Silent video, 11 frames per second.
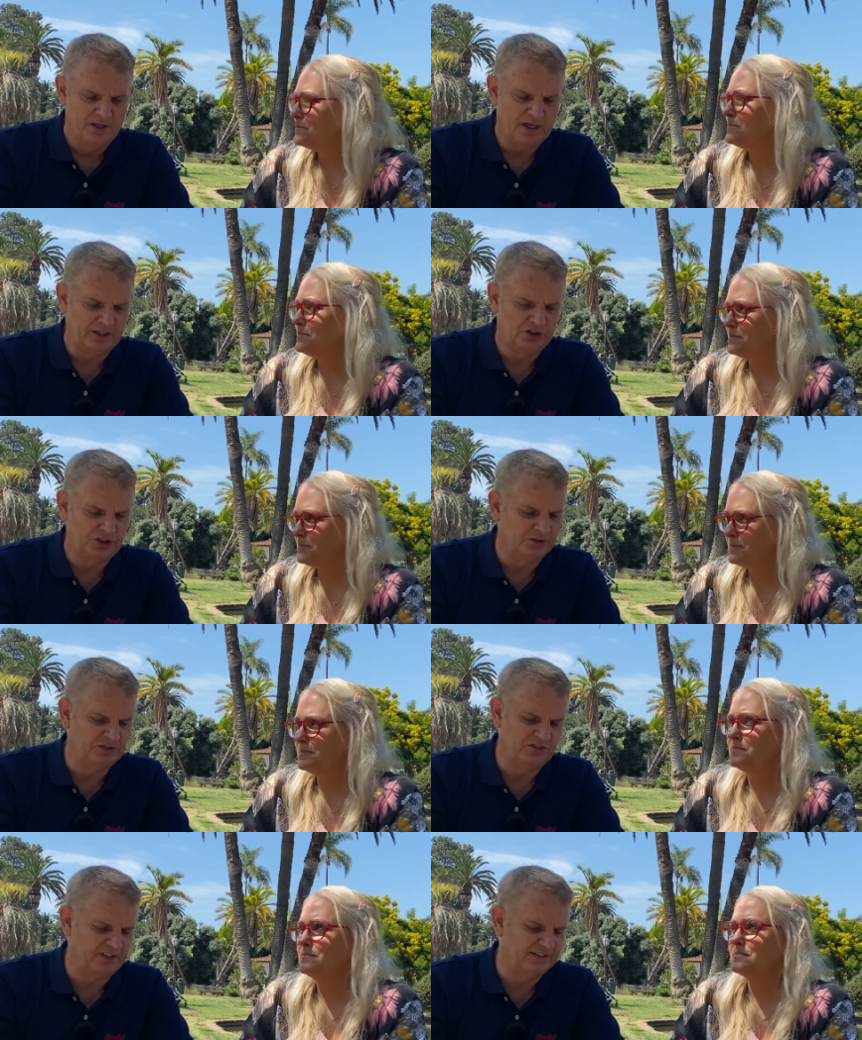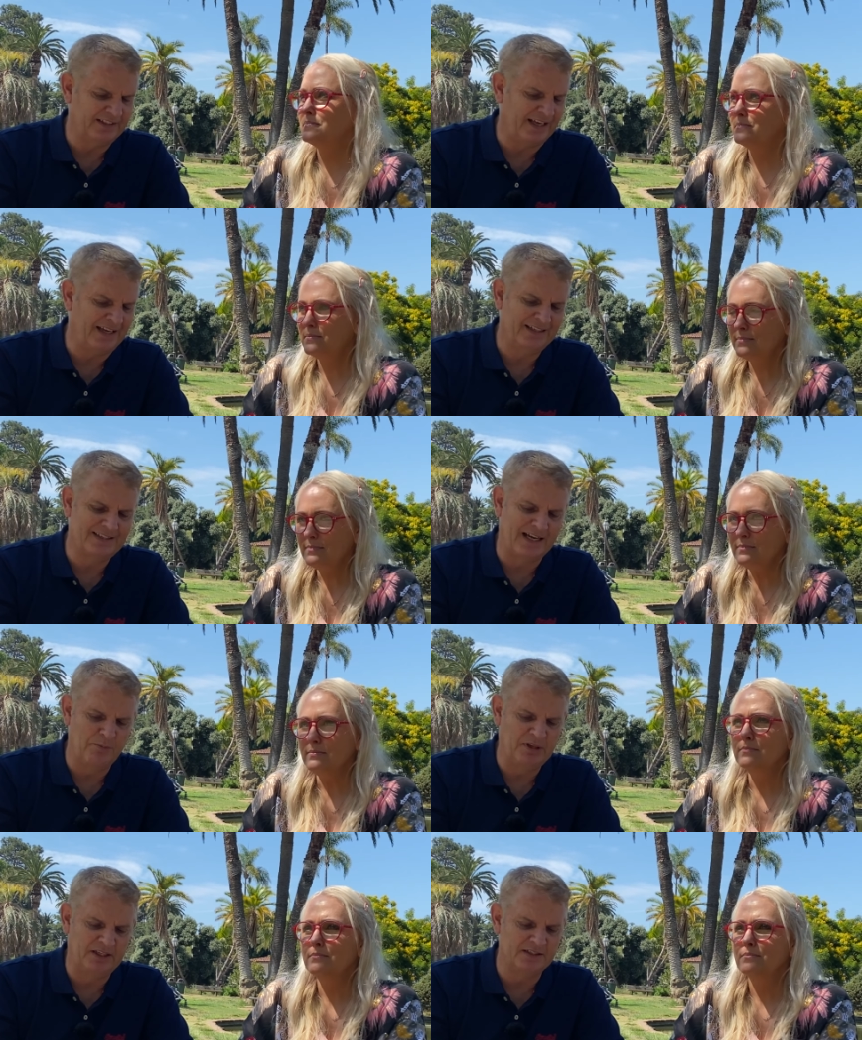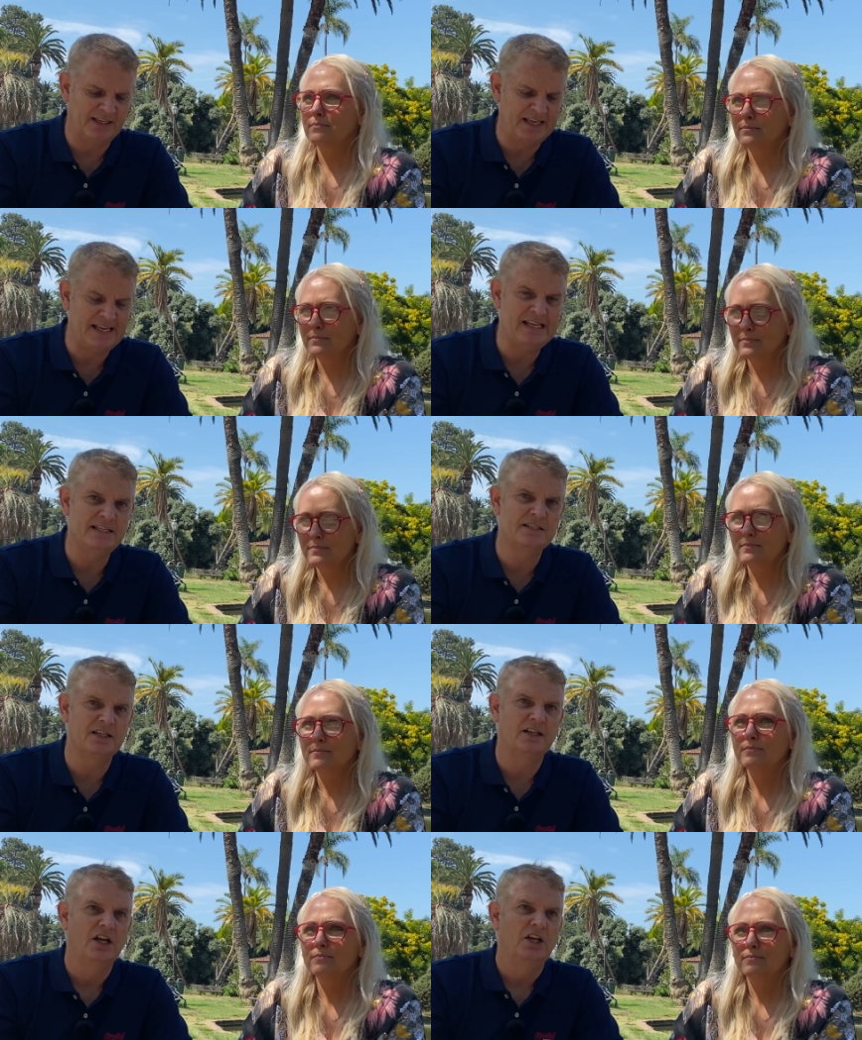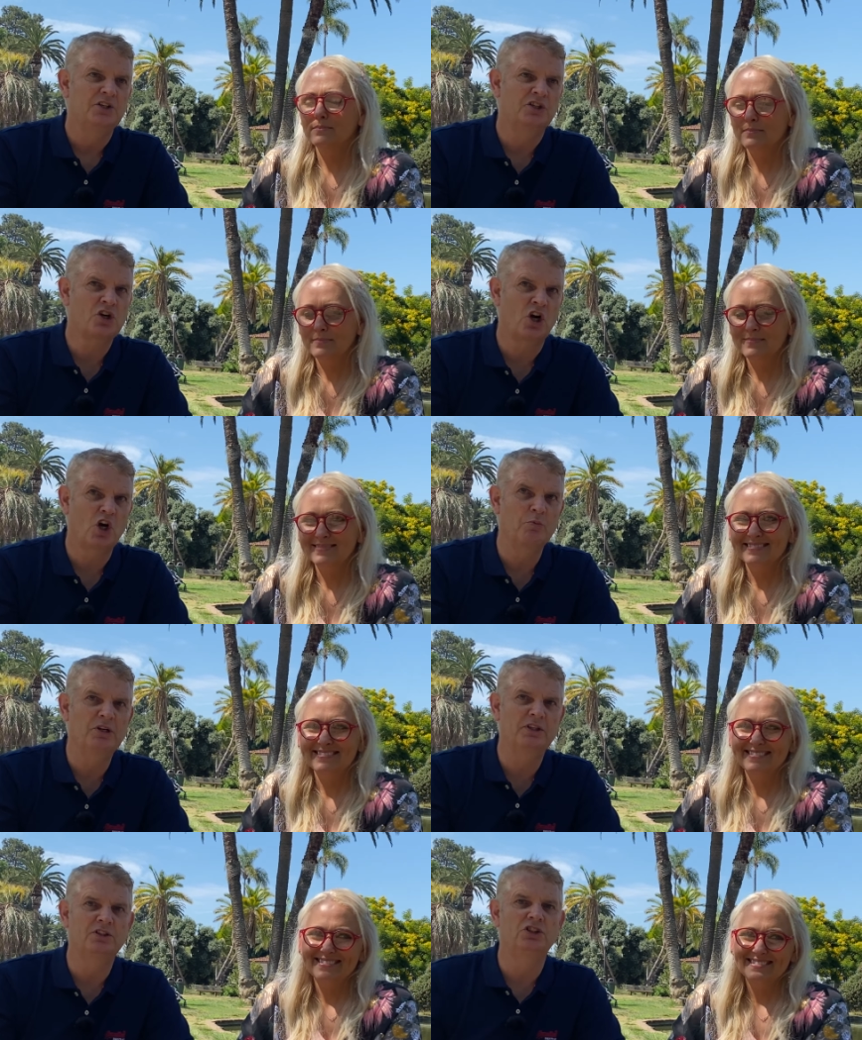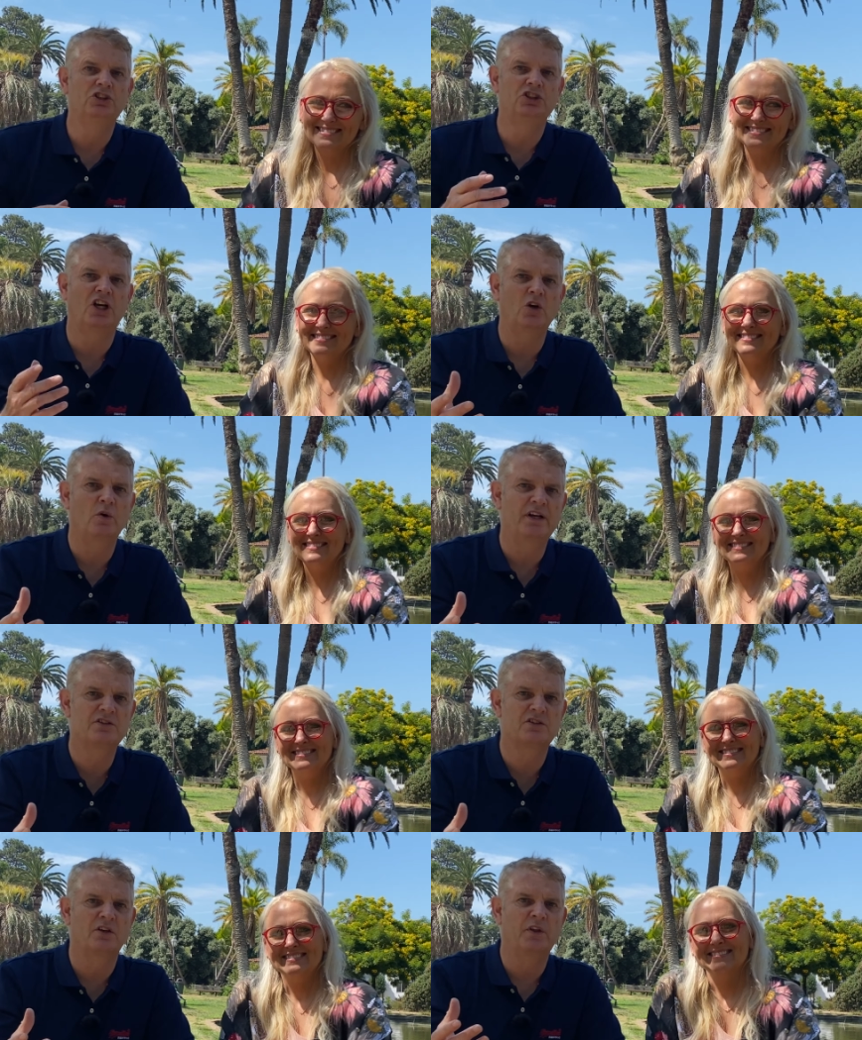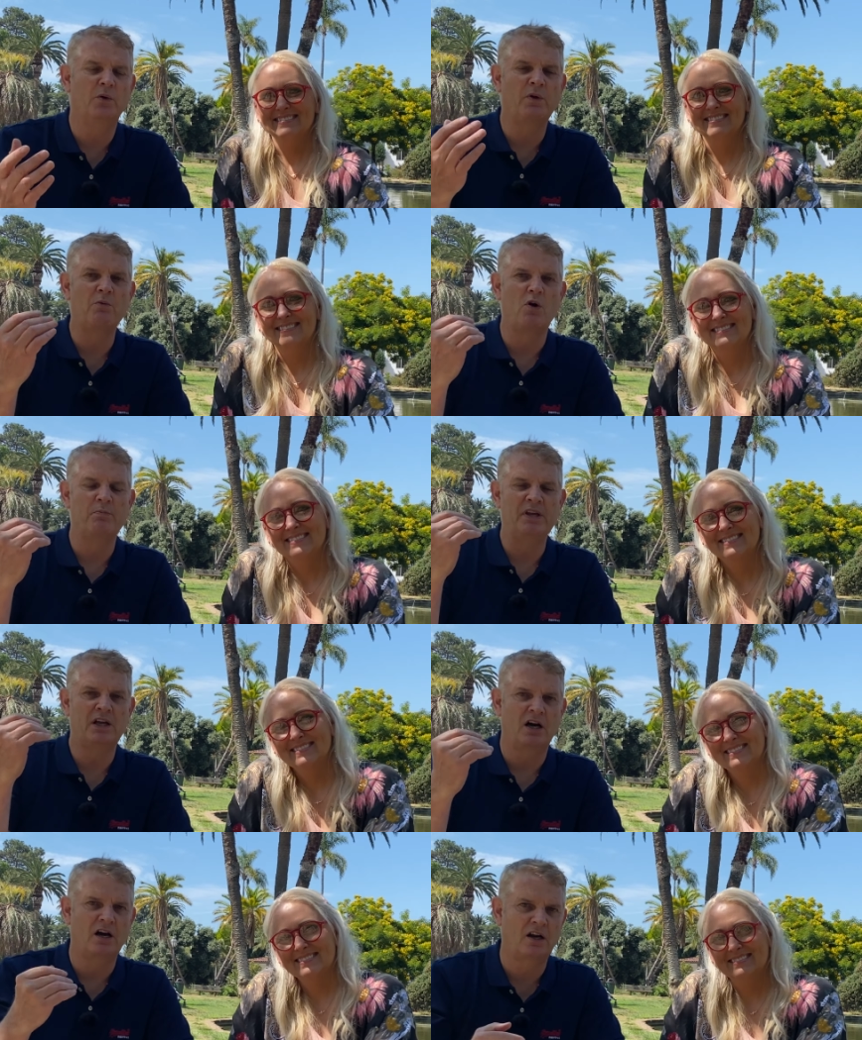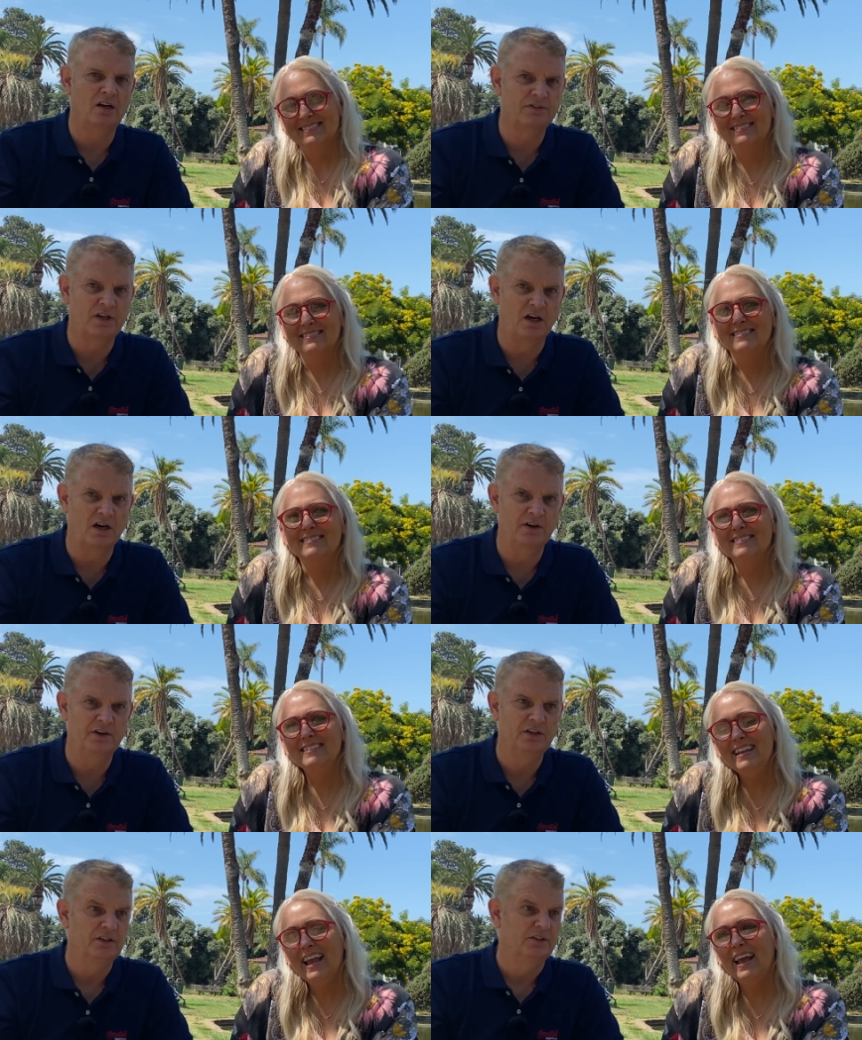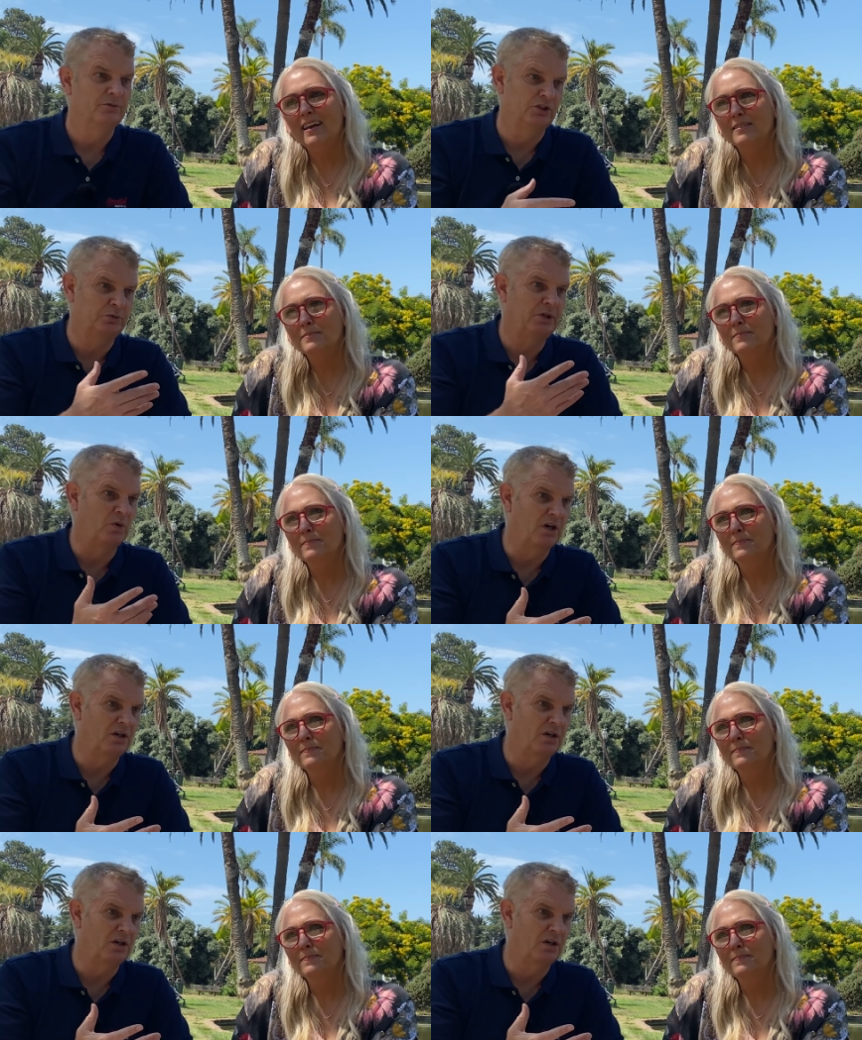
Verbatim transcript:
Speaker 1: God shows us things ahead of time because He's determined to show us so that we won't be caught off guard, yeah. which we were.